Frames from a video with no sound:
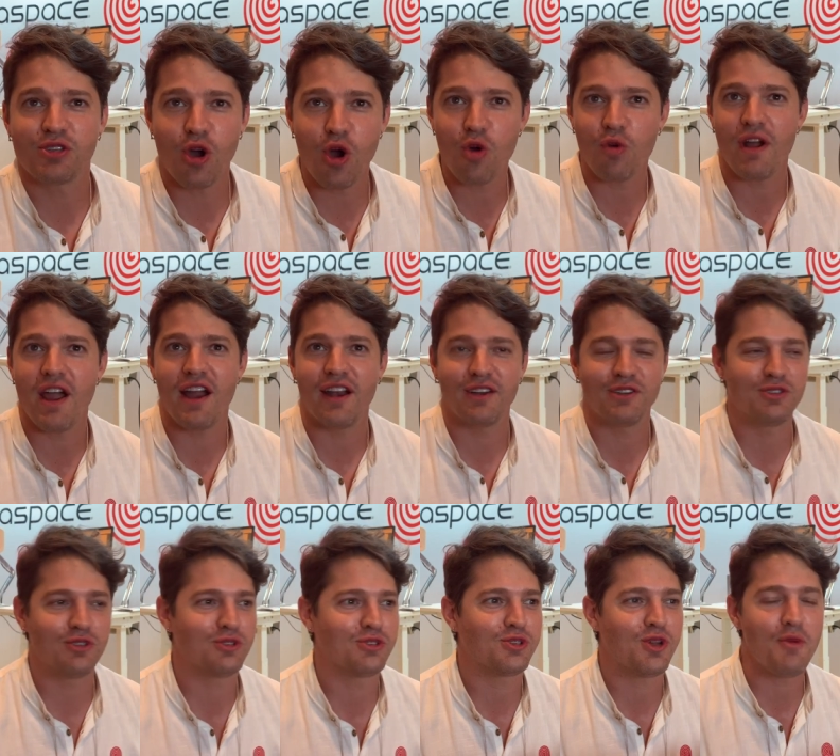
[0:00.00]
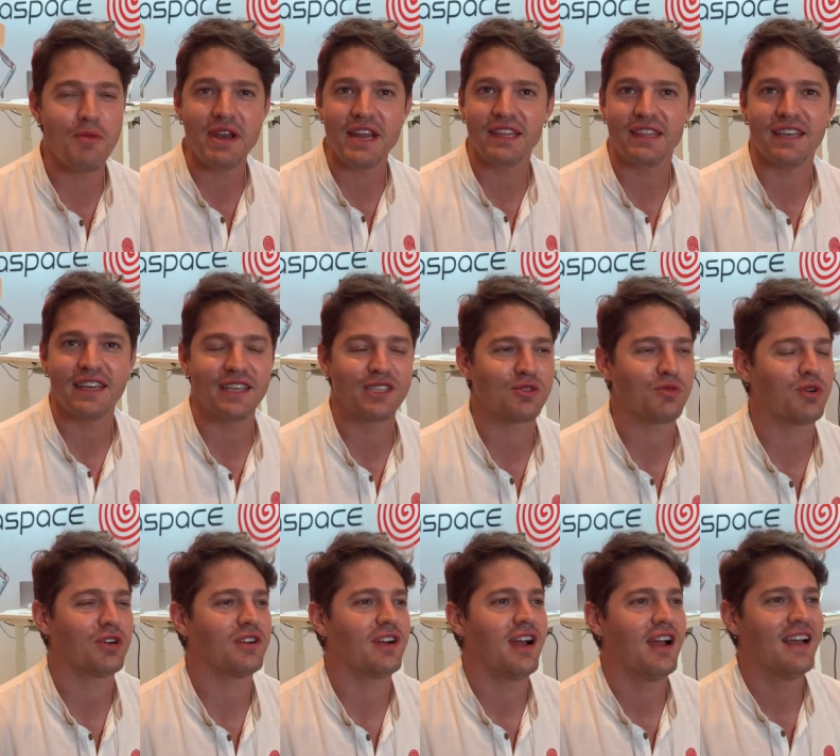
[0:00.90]
It's so rare to do so many things.
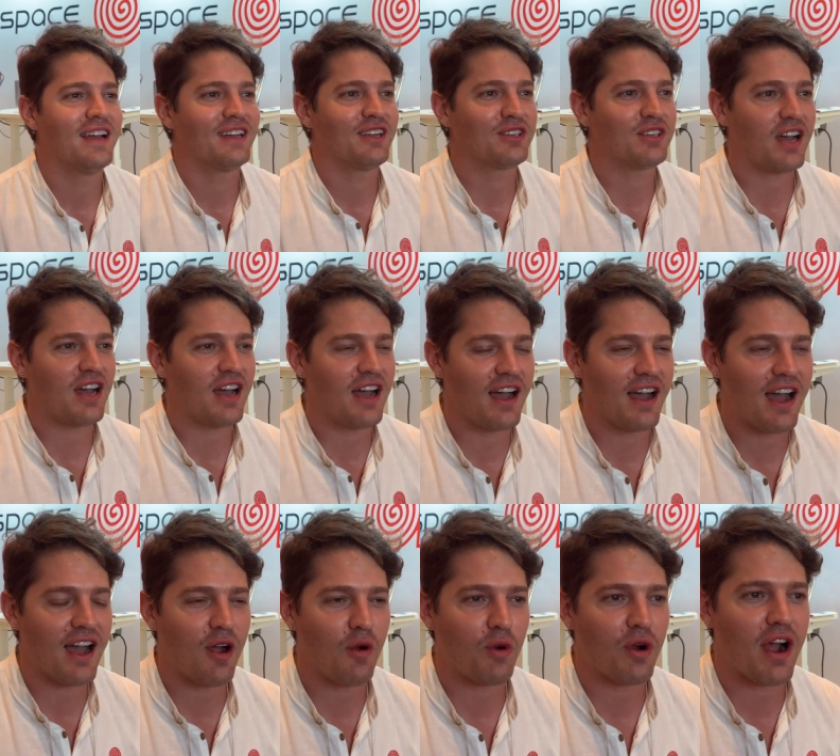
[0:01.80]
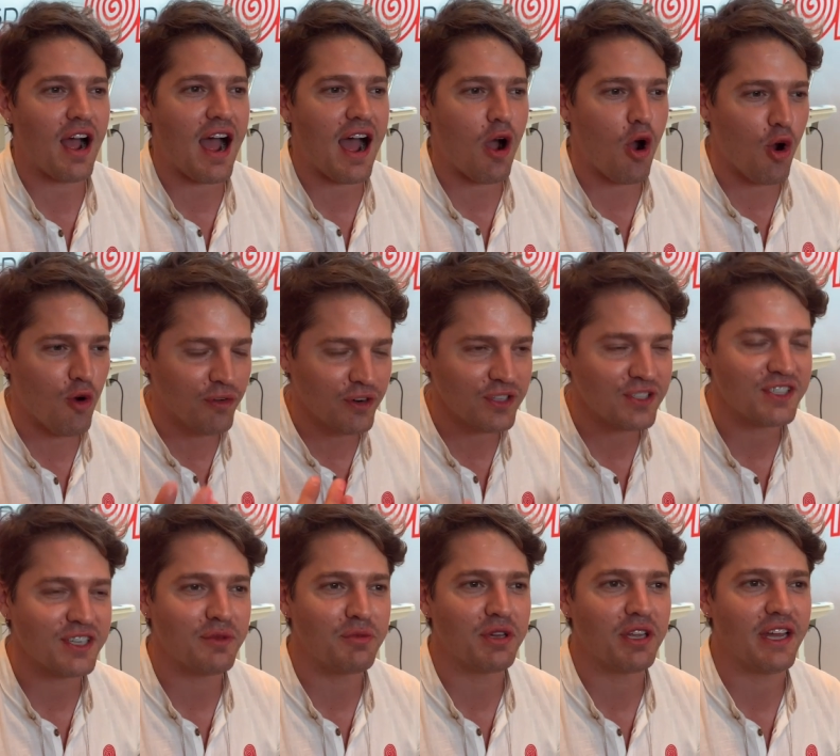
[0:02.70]
We're
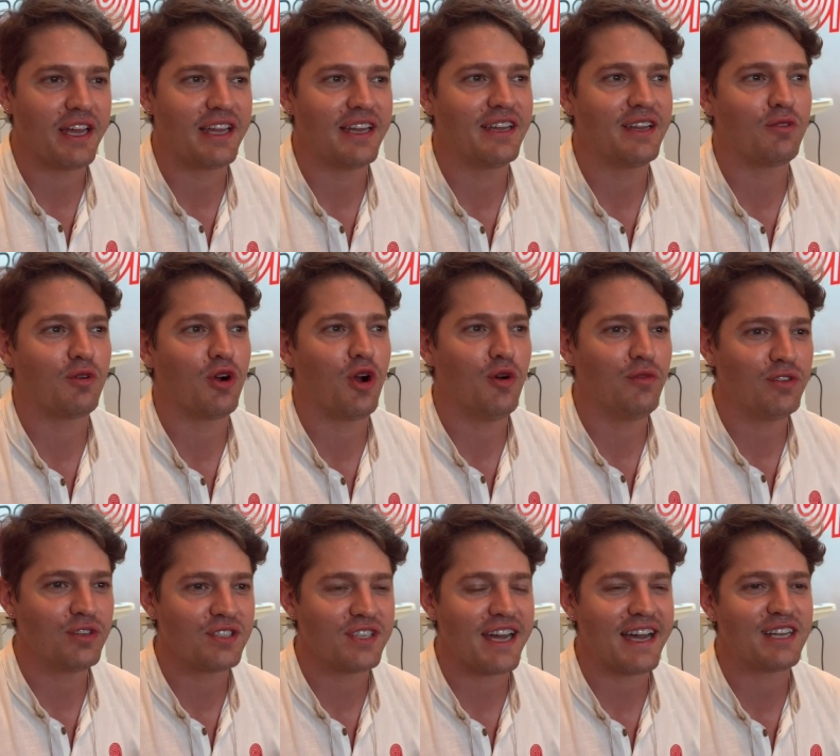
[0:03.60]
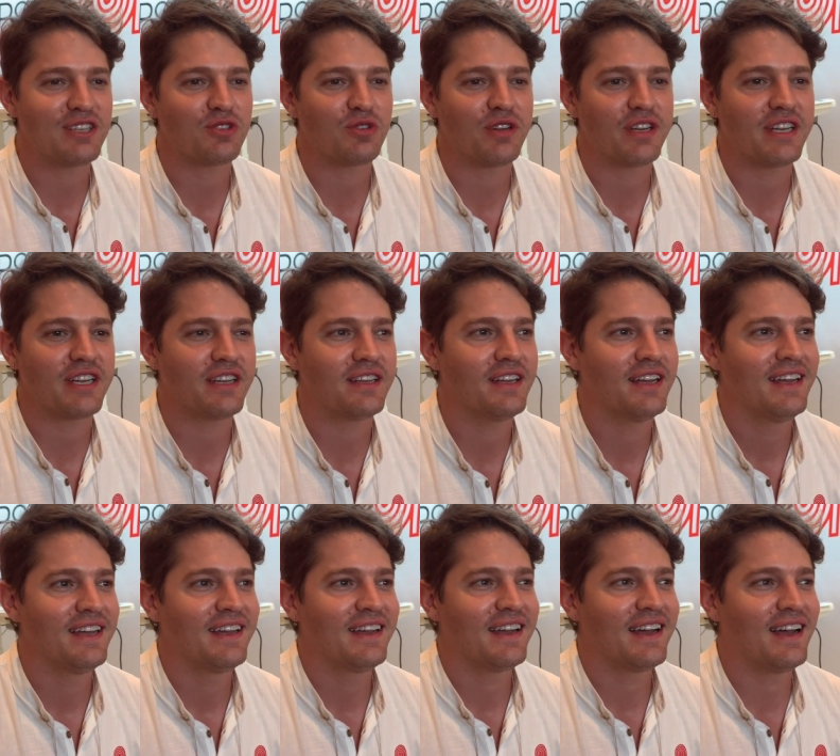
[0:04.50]
overstimulated, we're
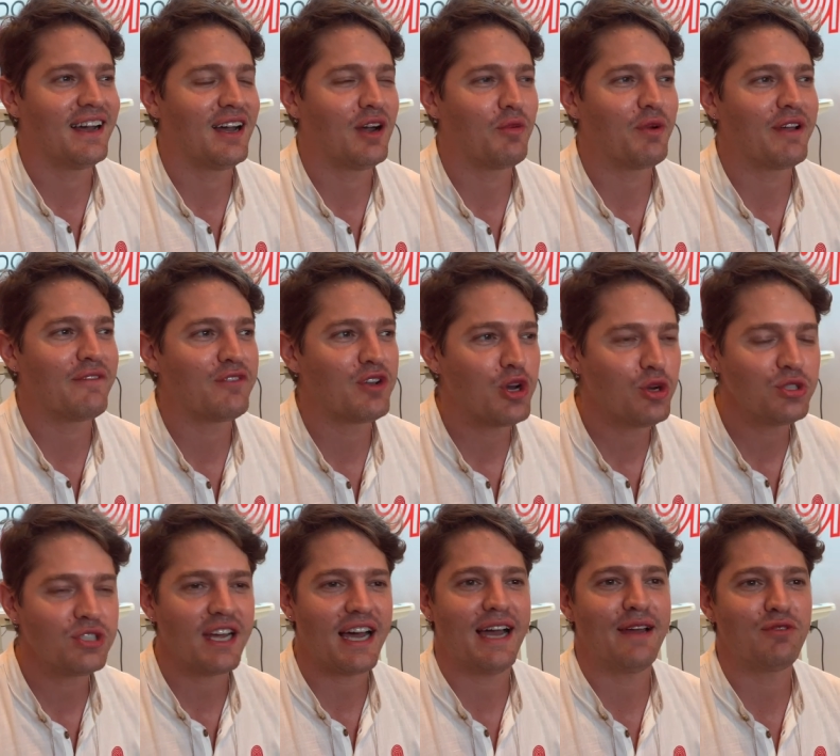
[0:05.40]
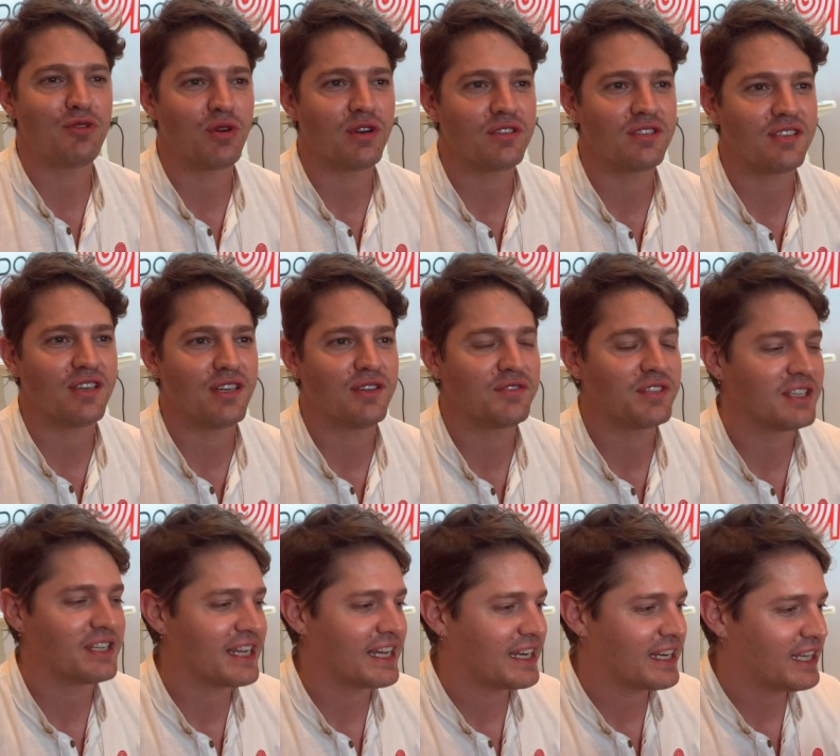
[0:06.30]
oversaturated, we have no time to ourselves,
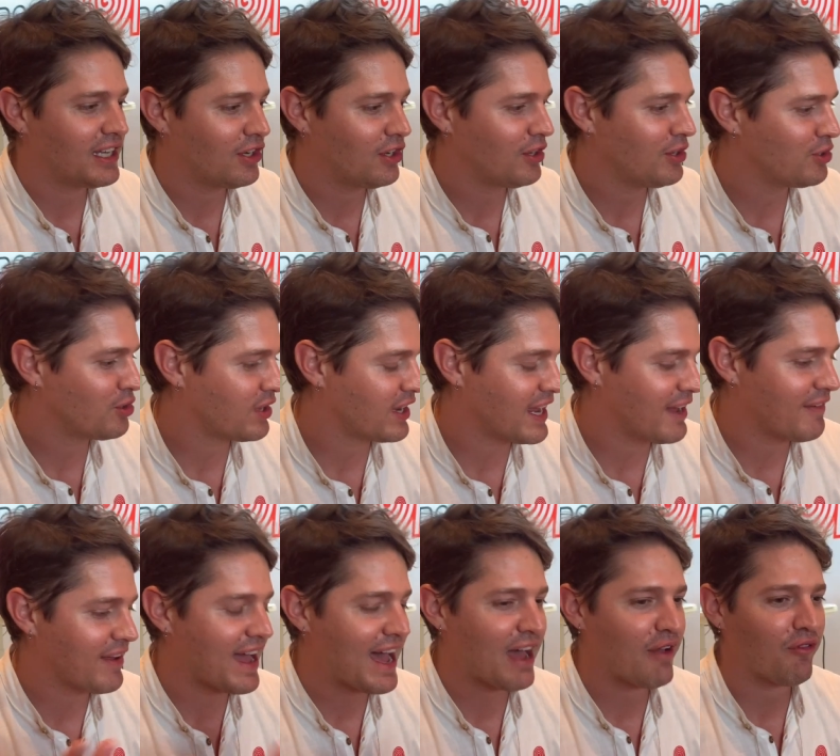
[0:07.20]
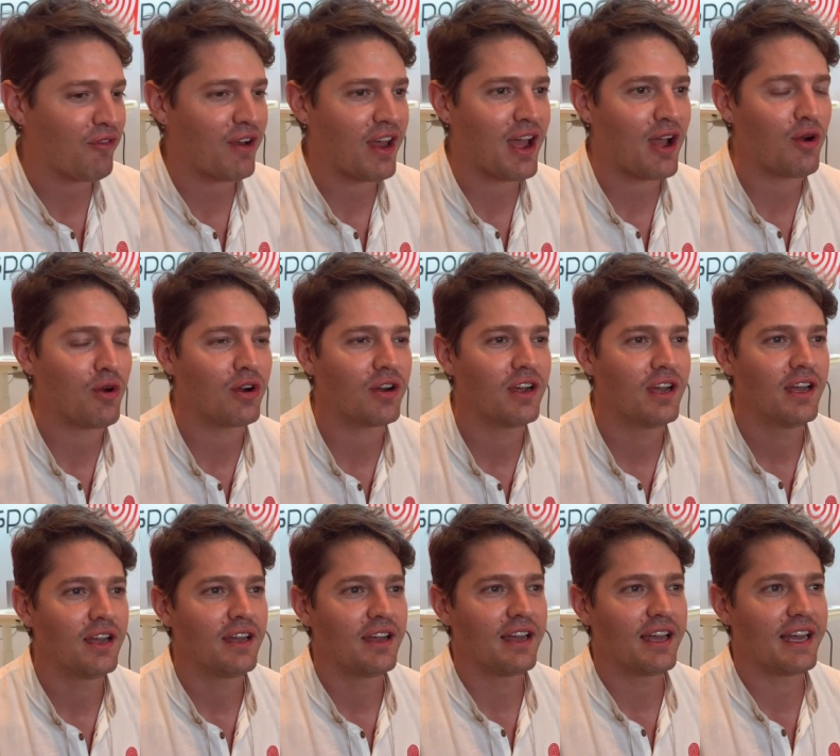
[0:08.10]
and yet here you can have a half an hour
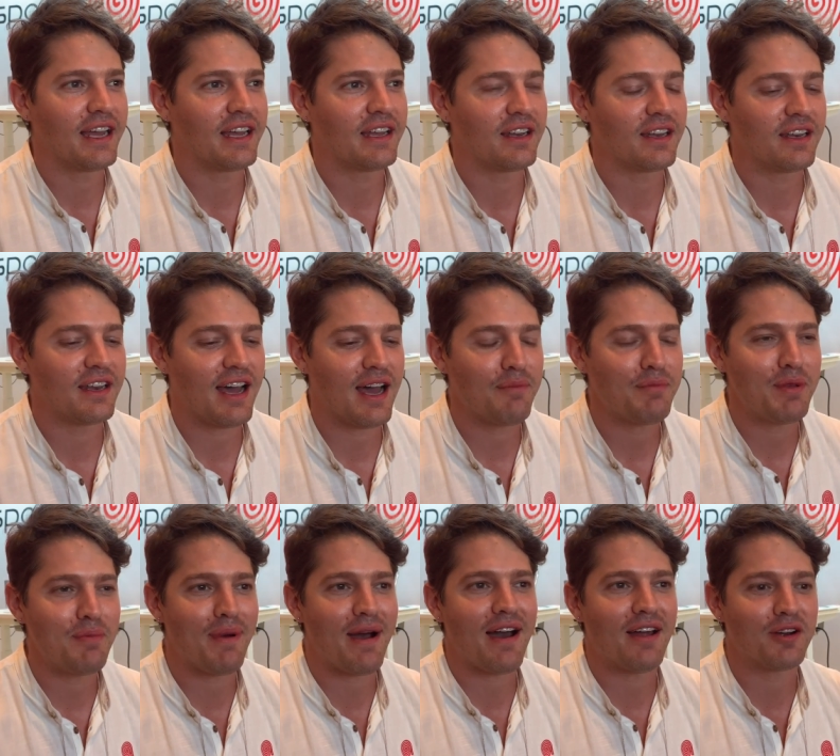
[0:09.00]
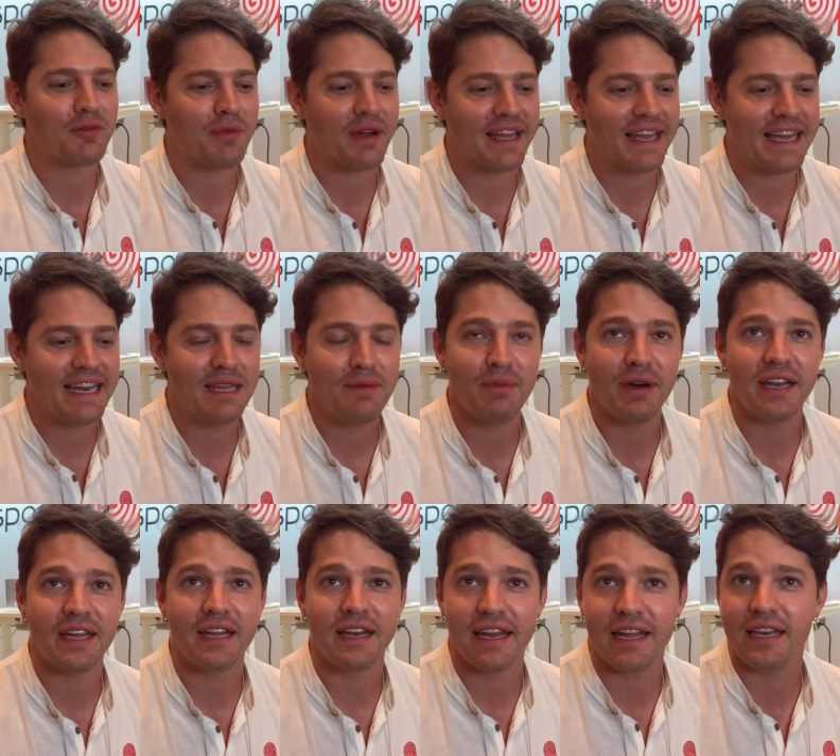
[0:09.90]
and not be bothered by
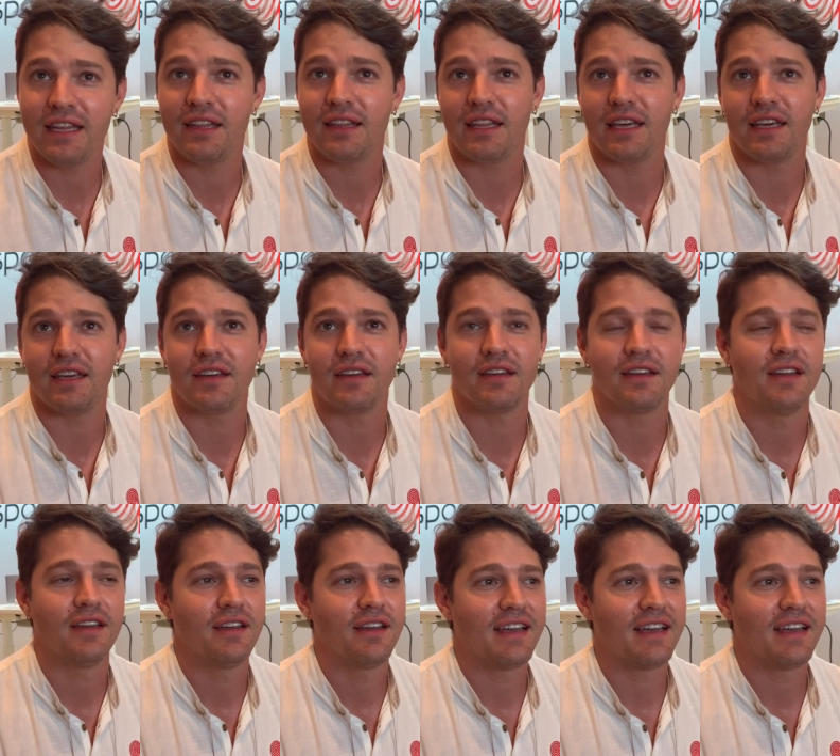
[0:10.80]
anybody and anything.